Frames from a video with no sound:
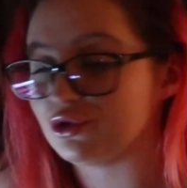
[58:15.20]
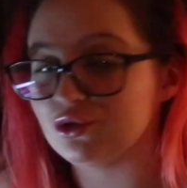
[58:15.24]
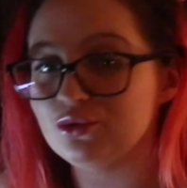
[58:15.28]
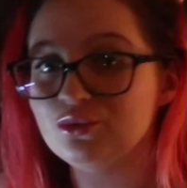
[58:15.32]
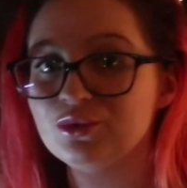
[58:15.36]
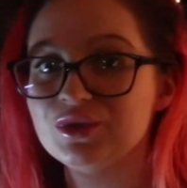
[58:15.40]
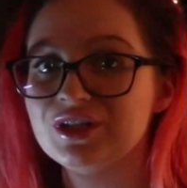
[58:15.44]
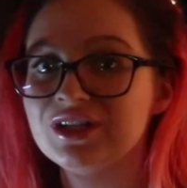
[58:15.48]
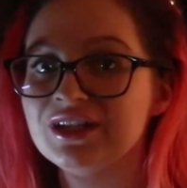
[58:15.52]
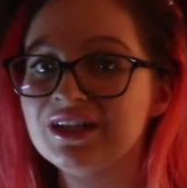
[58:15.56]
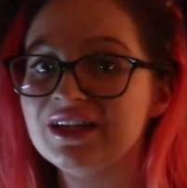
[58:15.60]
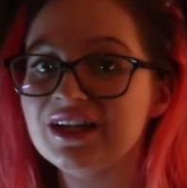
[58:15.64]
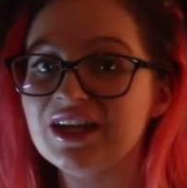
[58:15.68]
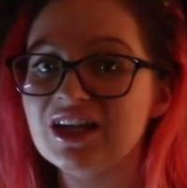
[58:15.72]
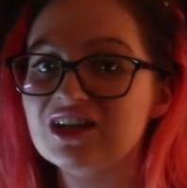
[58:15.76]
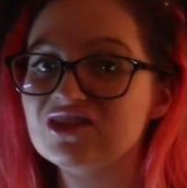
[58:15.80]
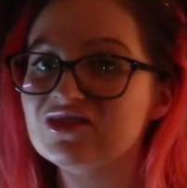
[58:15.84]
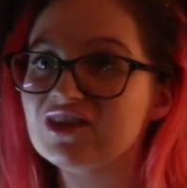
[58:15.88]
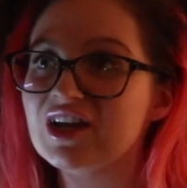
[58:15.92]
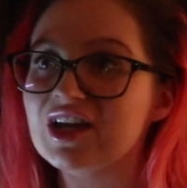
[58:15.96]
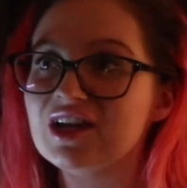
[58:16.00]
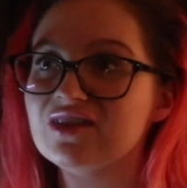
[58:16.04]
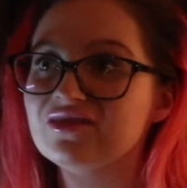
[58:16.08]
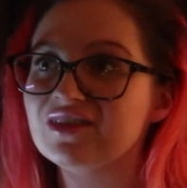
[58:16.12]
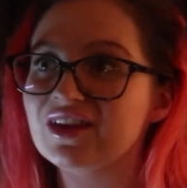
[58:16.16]
you would never
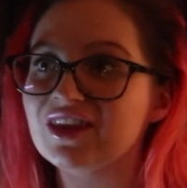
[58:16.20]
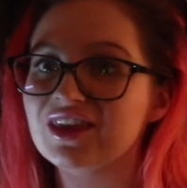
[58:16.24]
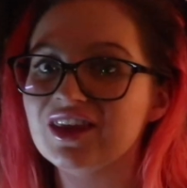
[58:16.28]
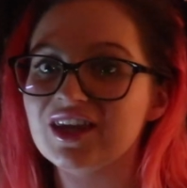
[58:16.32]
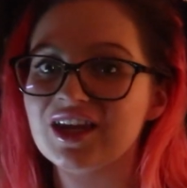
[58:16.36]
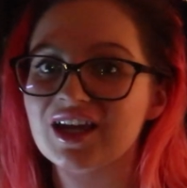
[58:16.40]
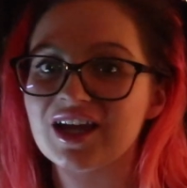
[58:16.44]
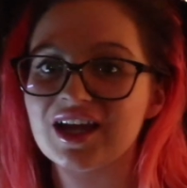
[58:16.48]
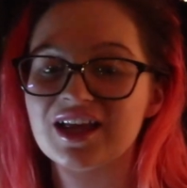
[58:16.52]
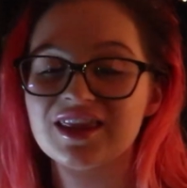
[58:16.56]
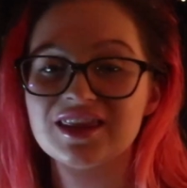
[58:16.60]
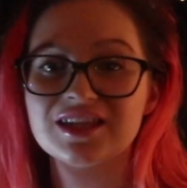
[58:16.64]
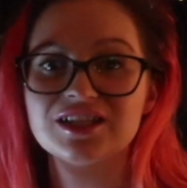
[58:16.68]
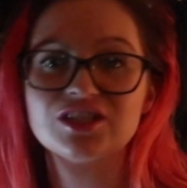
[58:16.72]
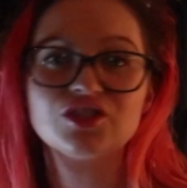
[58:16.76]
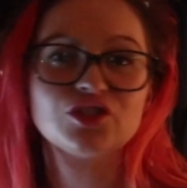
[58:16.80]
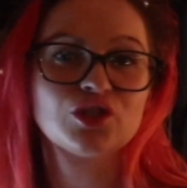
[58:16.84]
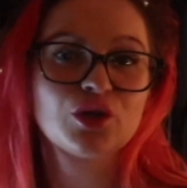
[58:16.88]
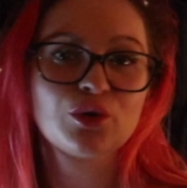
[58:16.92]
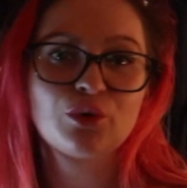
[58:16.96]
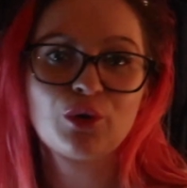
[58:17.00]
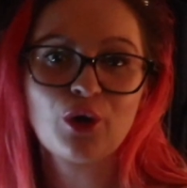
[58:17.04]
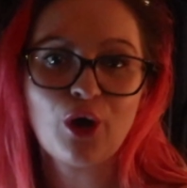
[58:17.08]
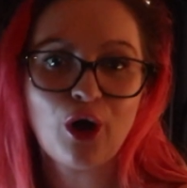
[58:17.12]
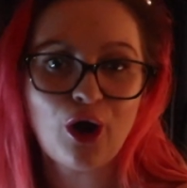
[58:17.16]
ever think, and they're
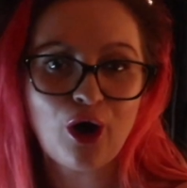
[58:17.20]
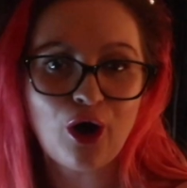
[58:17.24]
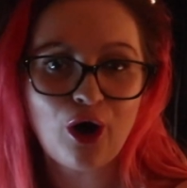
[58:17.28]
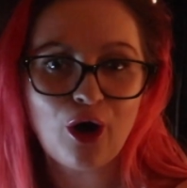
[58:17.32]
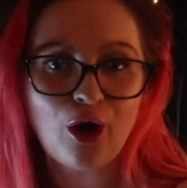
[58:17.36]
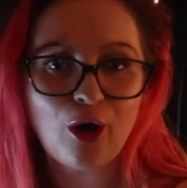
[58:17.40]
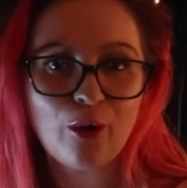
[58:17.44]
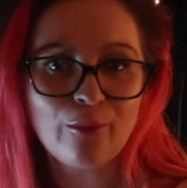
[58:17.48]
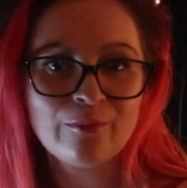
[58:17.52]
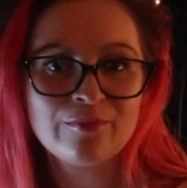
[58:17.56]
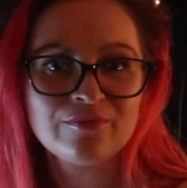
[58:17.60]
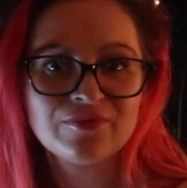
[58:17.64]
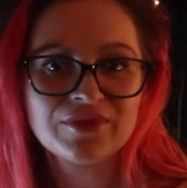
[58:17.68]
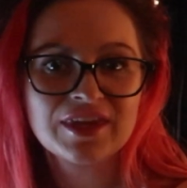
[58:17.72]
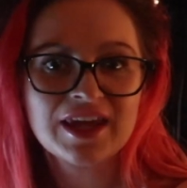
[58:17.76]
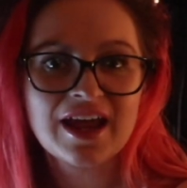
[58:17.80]
so calm,